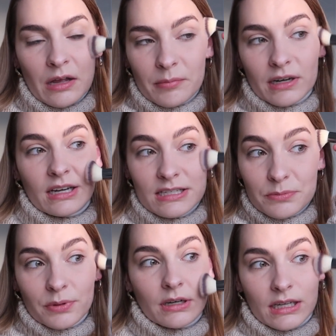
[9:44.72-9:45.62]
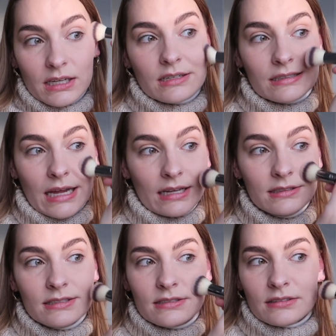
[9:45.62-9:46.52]
But it is pretty
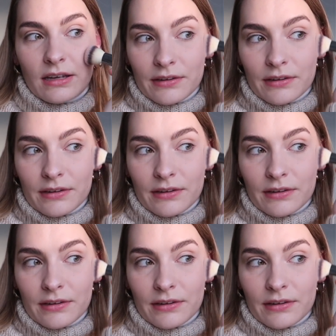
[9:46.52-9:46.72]
dense.